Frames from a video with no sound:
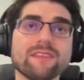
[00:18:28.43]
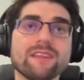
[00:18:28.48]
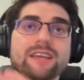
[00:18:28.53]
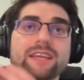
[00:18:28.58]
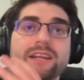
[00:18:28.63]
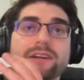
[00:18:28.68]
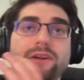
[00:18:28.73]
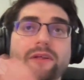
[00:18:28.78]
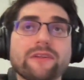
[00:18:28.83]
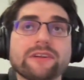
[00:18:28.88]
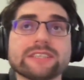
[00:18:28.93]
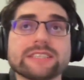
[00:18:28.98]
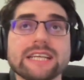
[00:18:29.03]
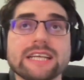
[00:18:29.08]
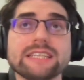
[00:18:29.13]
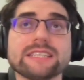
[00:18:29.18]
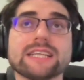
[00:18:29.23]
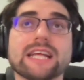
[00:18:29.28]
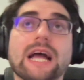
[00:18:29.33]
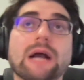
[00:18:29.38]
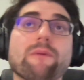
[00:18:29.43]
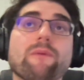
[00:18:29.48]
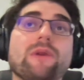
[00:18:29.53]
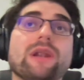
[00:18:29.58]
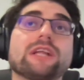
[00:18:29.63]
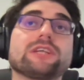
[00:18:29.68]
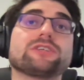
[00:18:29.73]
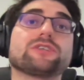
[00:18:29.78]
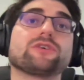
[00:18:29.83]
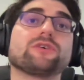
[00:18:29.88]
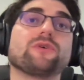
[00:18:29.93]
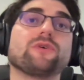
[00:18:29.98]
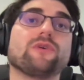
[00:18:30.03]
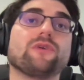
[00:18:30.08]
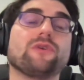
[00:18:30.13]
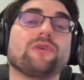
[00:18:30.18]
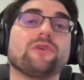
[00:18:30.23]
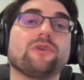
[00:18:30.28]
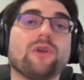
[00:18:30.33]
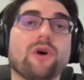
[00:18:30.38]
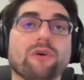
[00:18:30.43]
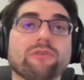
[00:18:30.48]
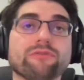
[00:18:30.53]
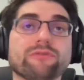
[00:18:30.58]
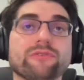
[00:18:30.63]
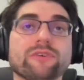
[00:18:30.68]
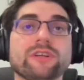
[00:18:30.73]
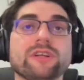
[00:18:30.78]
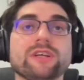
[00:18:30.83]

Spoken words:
In another sense, I would also love